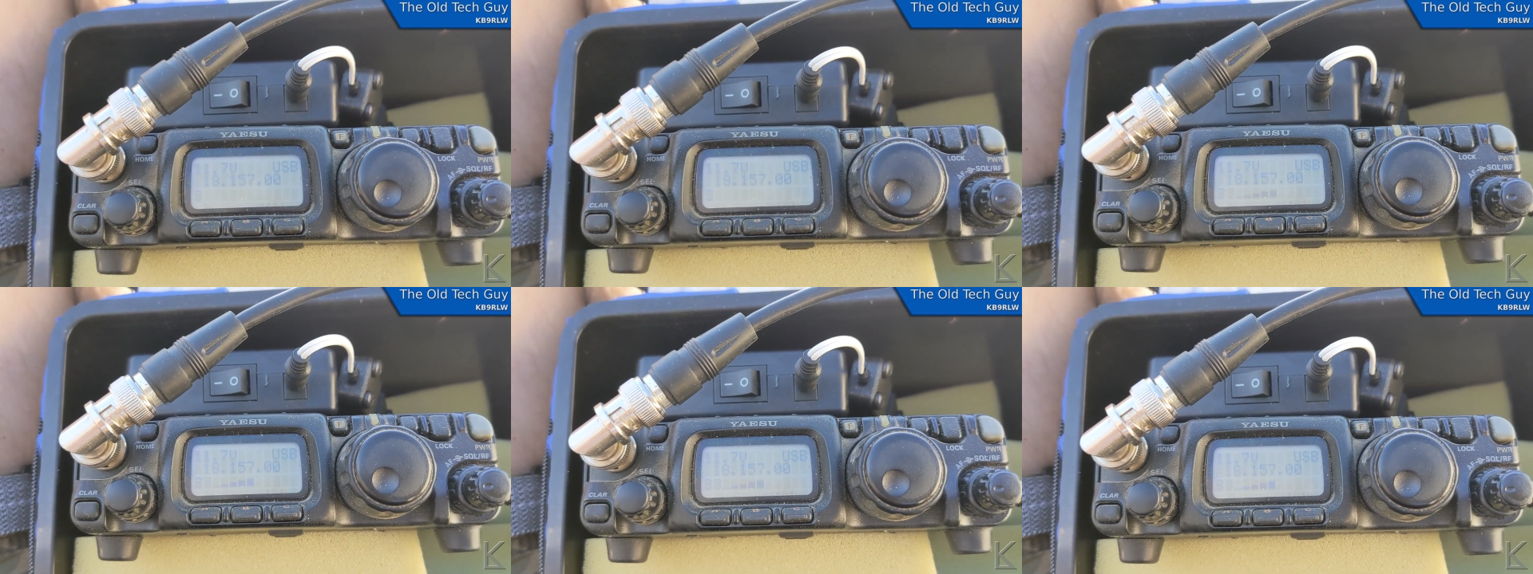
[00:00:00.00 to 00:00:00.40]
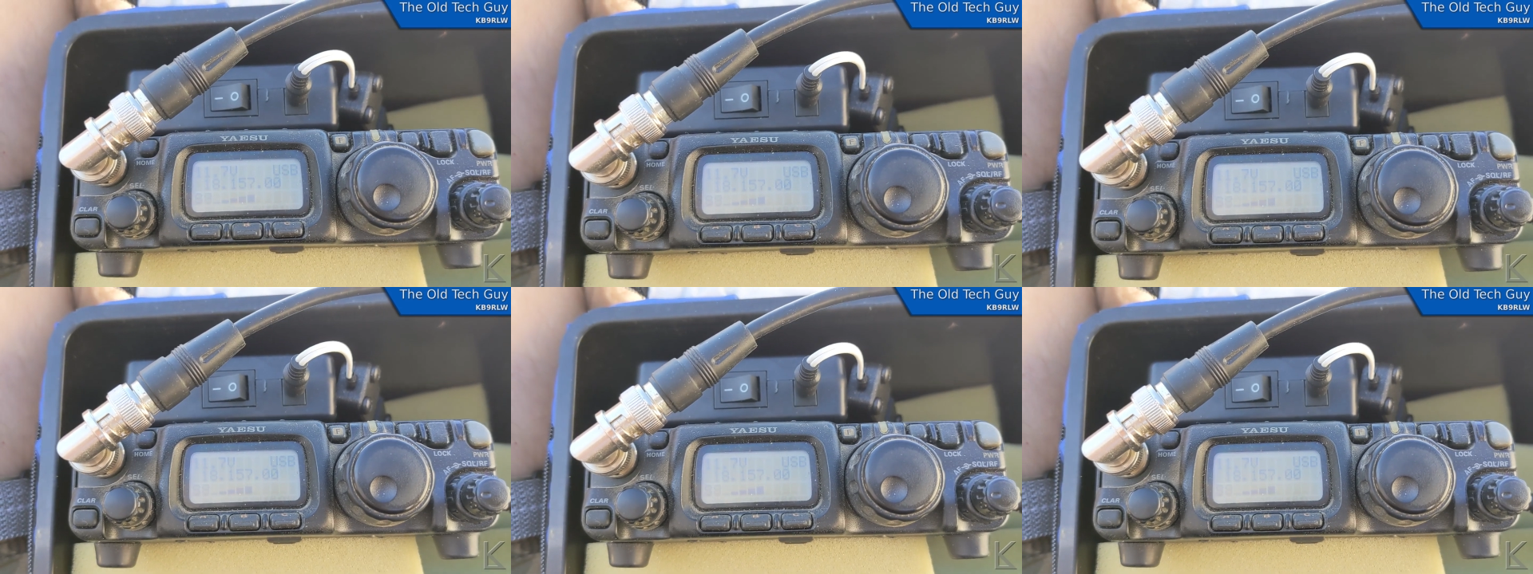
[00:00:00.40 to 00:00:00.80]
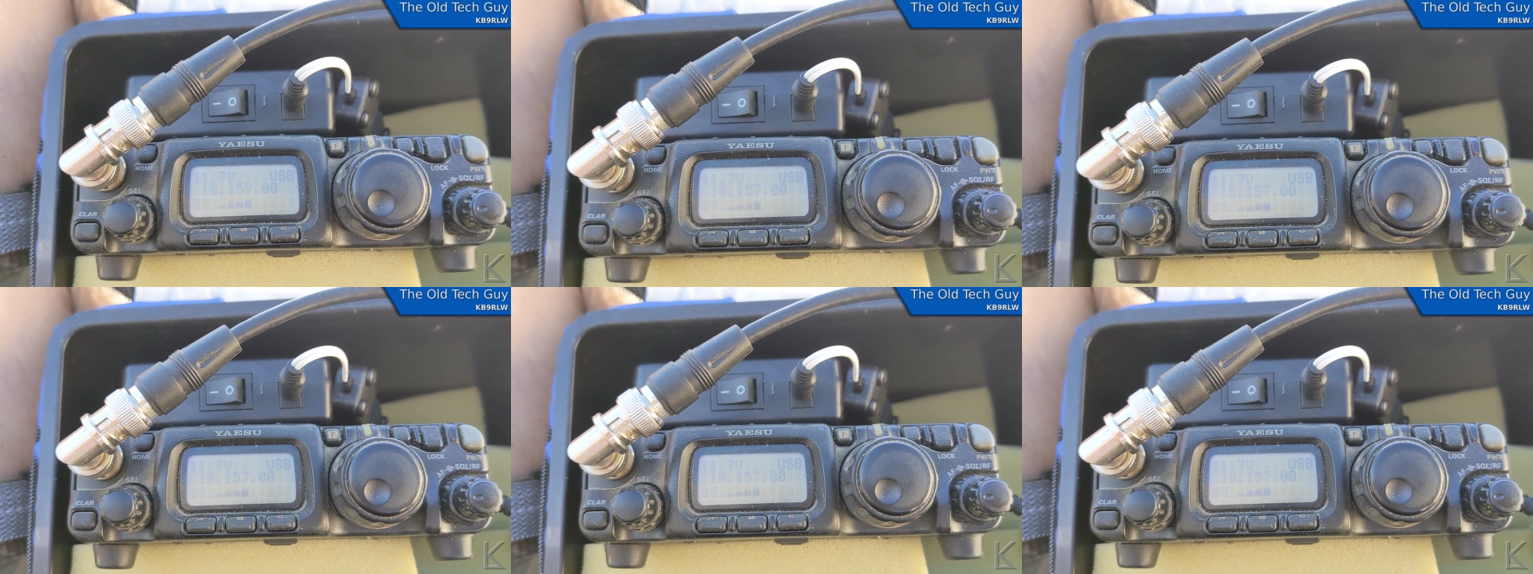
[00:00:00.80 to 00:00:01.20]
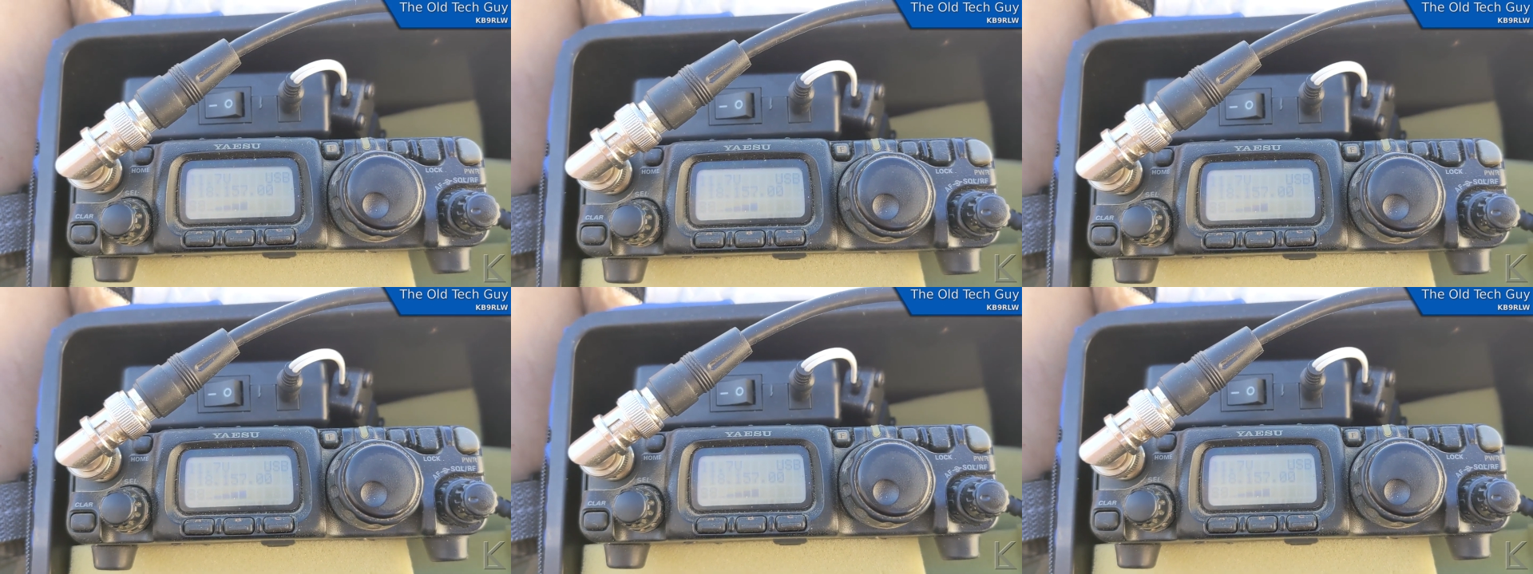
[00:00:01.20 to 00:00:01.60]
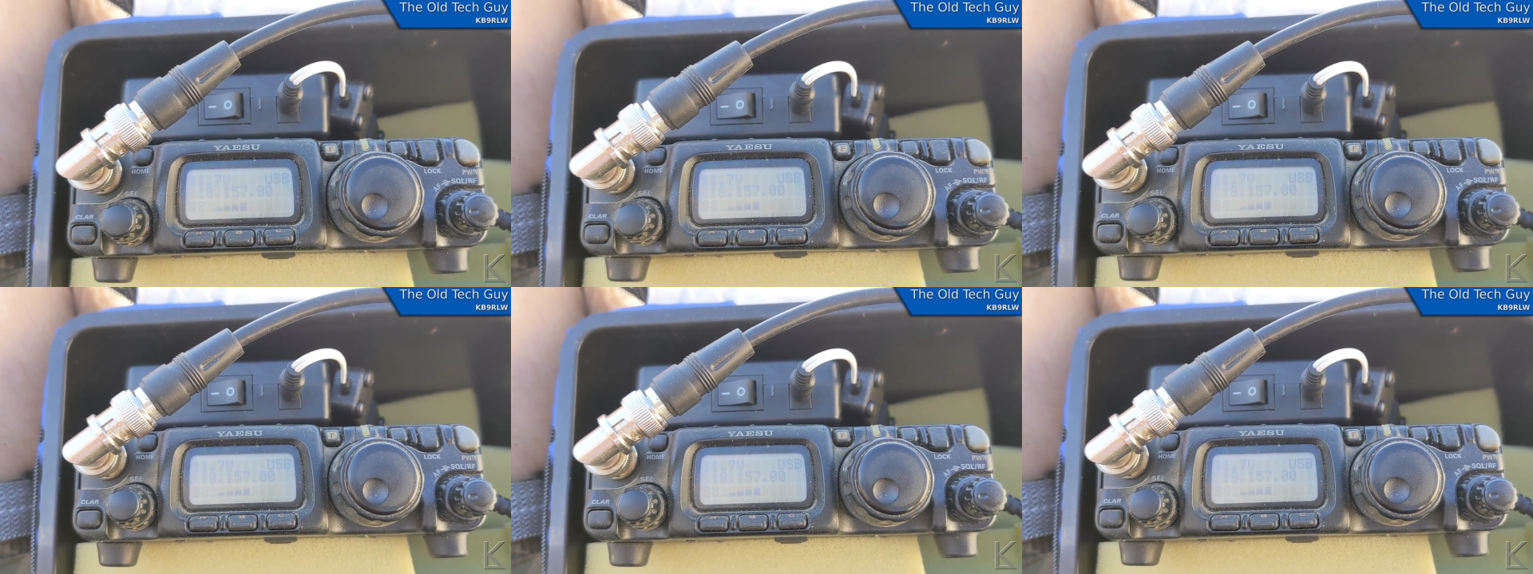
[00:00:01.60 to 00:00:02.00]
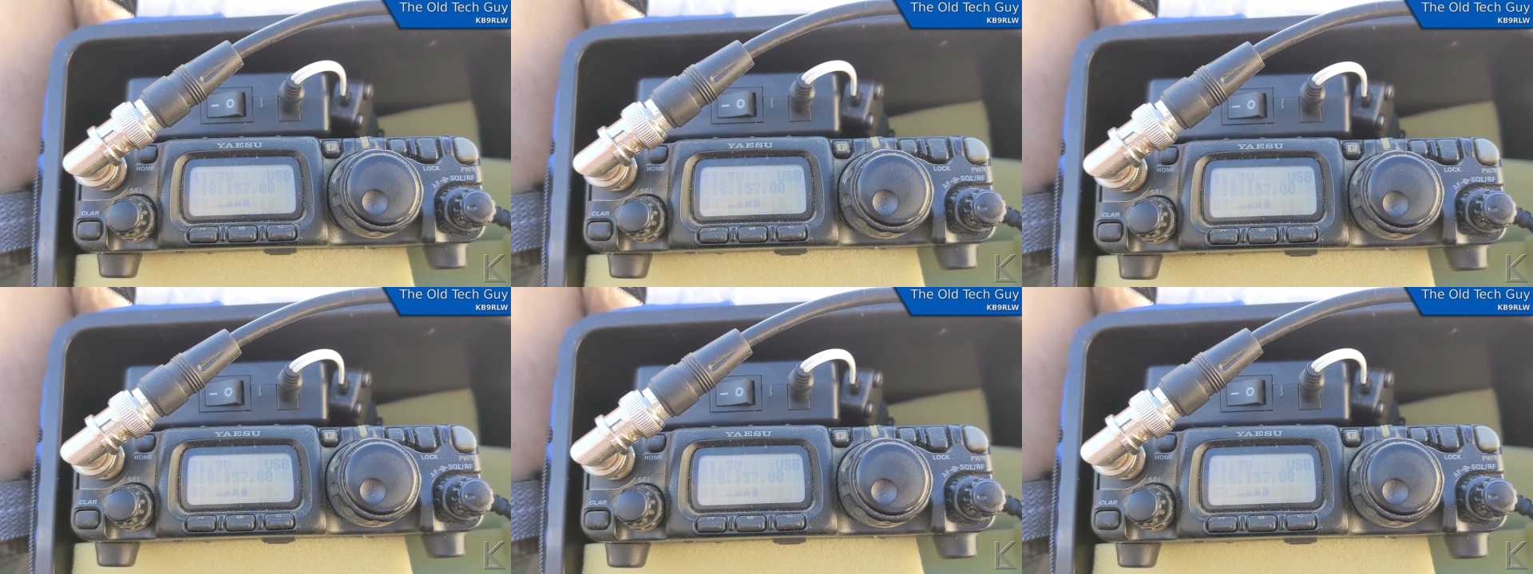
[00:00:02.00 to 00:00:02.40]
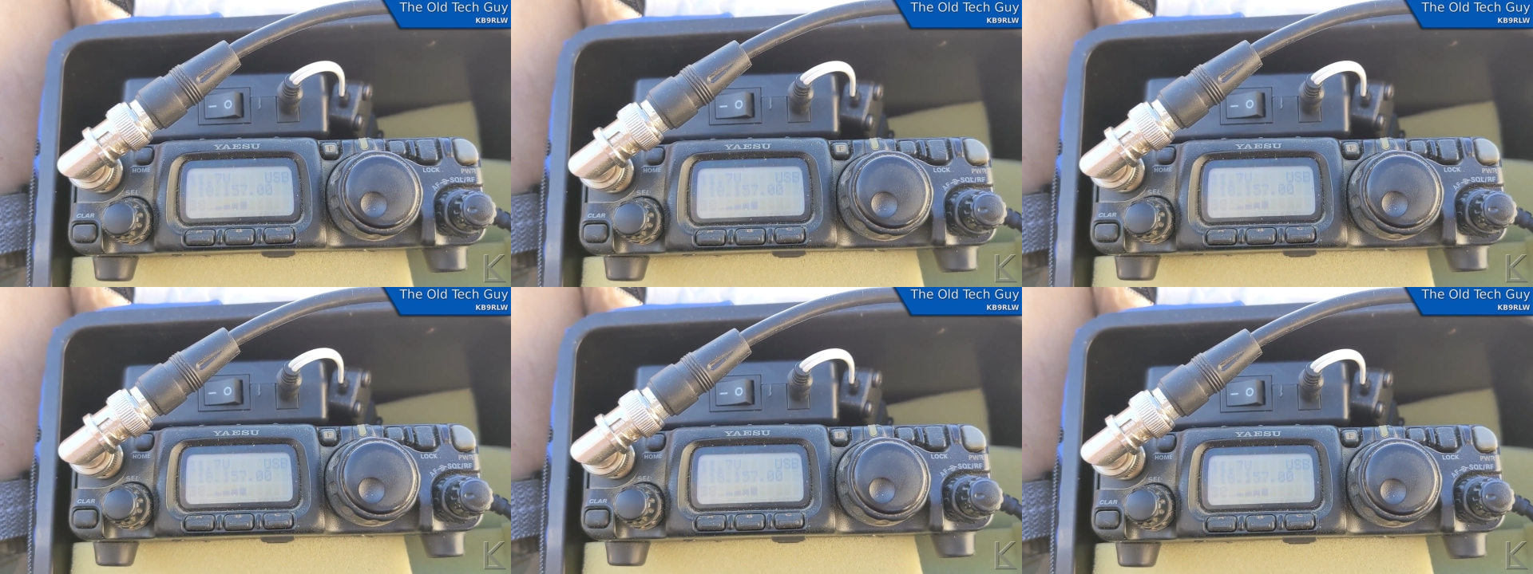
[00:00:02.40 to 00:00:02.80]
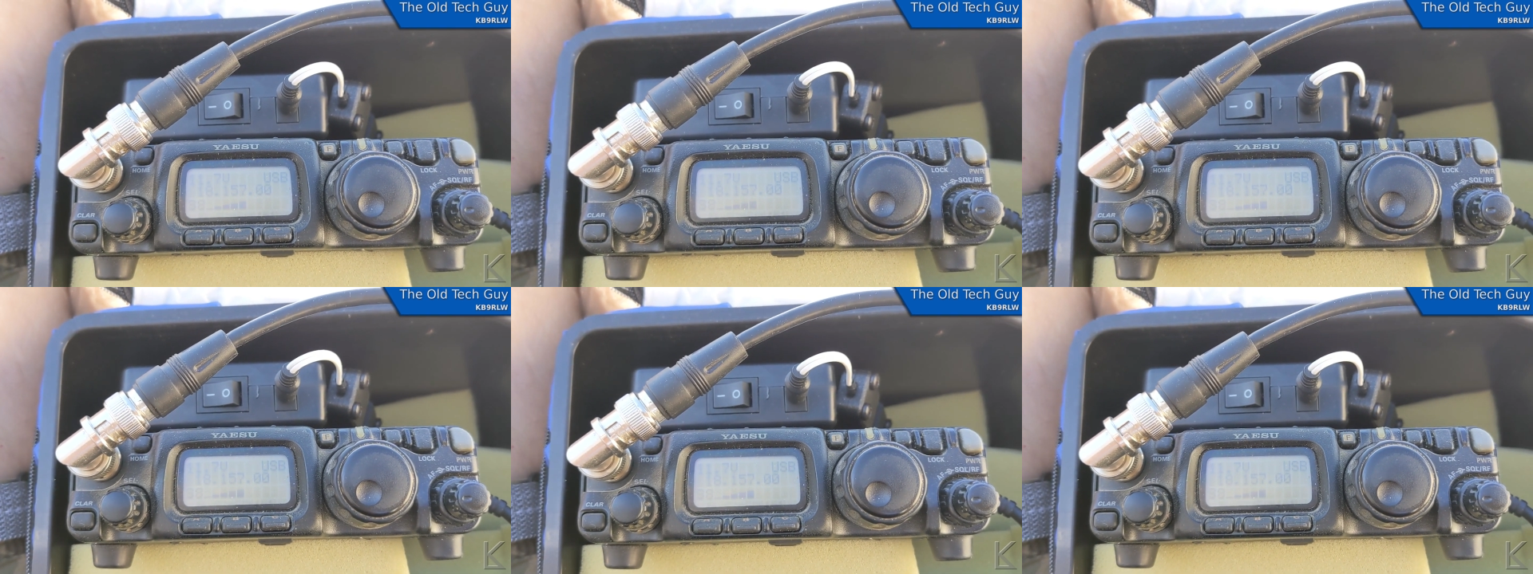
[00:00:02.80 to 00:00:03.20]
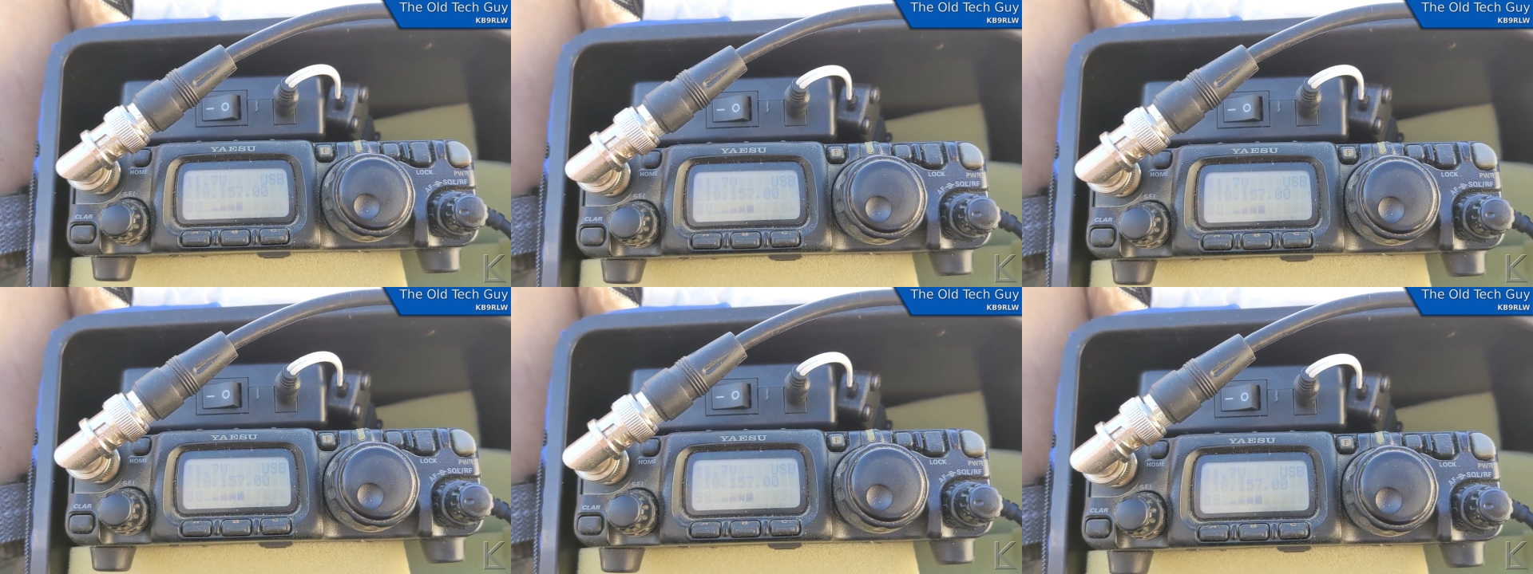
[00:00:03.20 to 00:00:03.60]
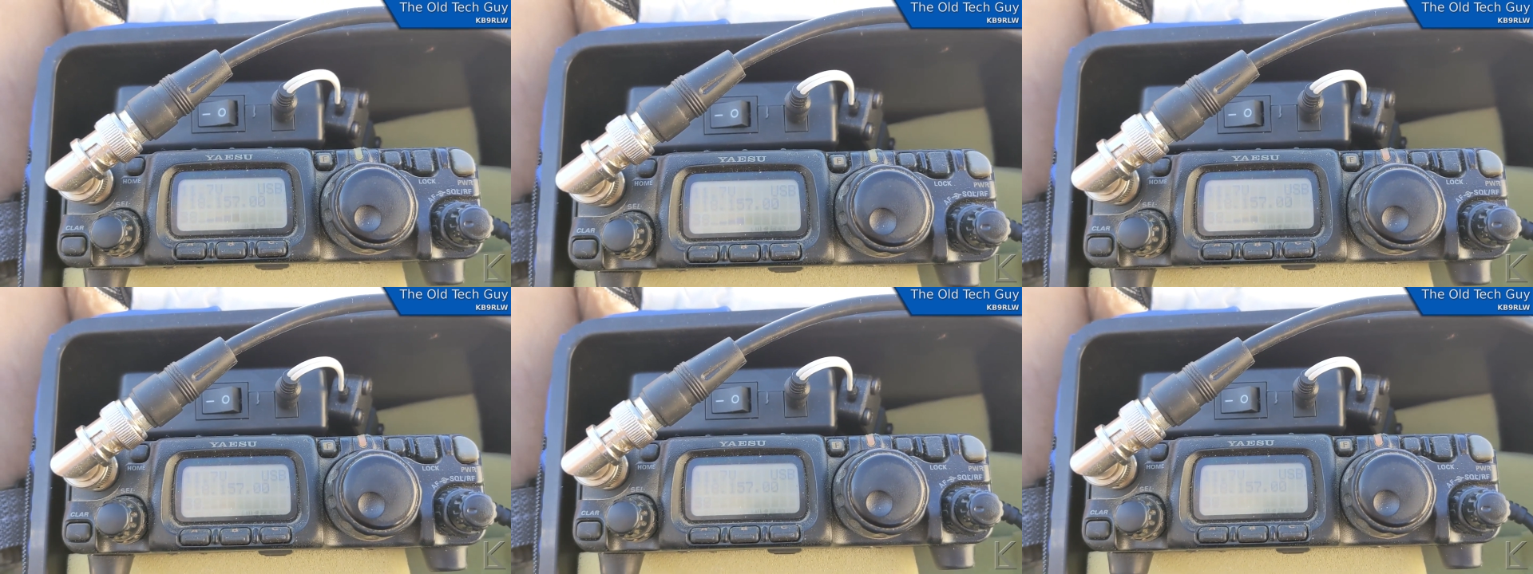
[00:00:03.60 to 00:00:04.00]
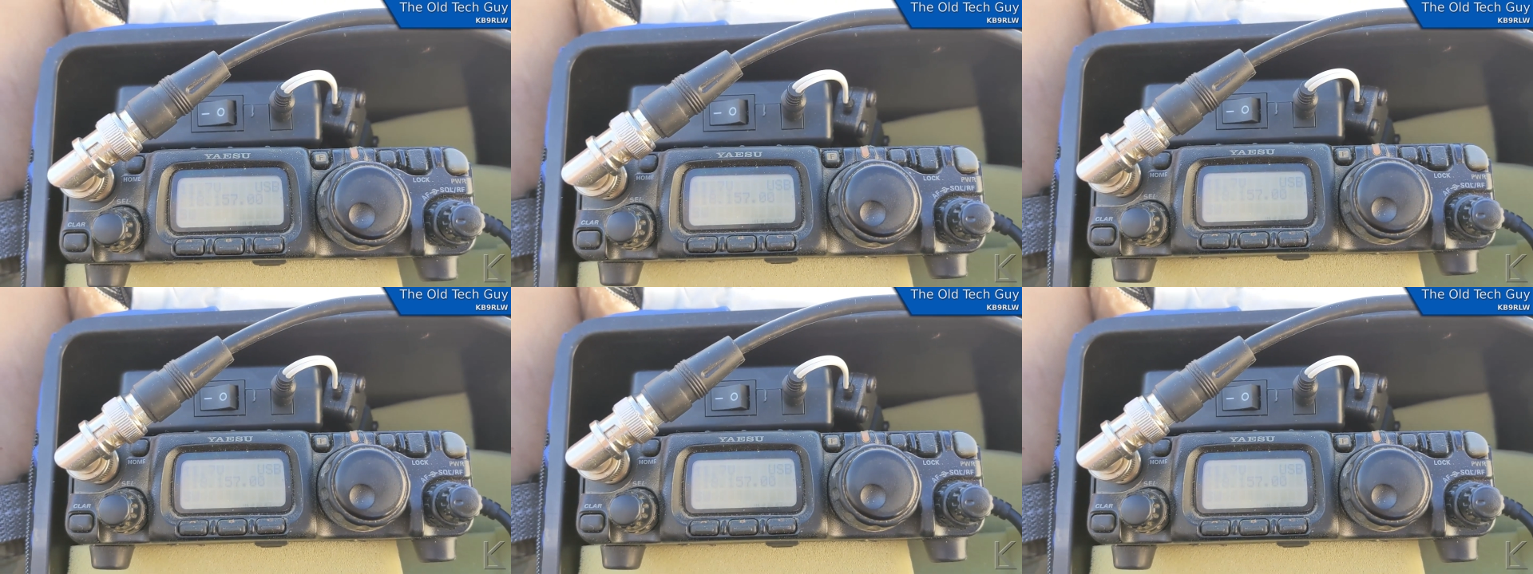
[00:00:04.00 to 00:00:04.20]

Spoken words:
Nobody's mouth can be seen.